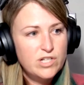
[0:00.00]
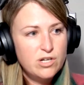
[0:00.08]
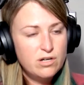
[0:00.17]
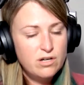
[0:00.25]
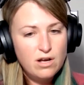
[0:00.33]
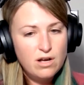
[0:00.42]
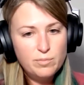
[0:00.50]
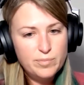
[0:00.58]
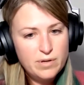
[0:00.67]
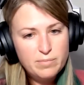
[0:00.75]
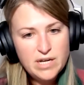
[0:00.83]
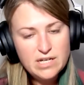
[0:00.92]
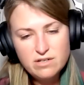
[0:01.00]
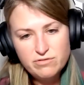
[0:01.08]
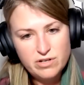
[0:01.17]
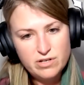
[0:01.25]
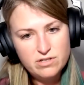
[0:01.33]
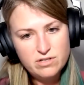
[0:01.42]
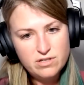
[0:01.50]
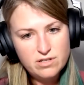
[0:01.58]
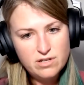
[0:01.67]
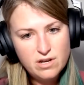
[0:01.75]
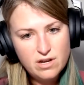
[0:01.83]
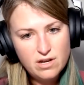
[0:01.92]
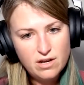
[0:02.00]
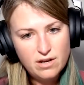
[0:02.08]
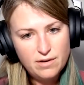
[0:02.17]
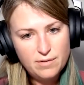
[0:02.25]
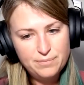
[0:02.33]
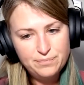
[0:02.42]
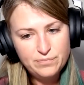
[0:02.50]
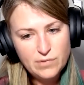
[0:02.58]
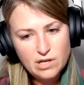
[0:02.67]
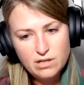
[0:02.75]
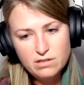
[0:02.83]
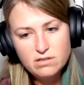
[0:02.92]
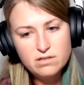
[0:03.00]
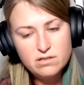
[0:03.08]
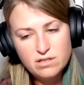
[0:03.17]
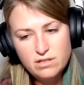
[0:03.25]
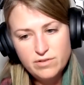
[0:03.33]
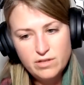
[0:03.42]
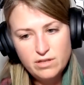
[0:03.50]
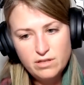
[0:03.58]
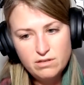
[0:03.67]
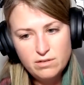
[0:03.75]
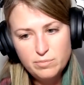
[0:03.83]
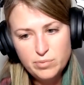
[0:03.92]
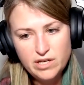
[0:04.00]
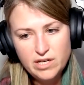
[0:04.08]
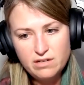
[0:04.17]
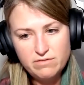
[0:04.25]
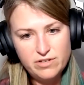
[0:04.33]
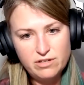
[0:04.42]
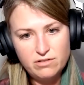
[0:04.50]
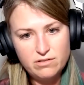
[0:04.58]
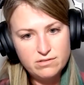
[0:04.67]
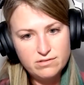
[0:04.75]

out and help and make a difference. And even the playing field.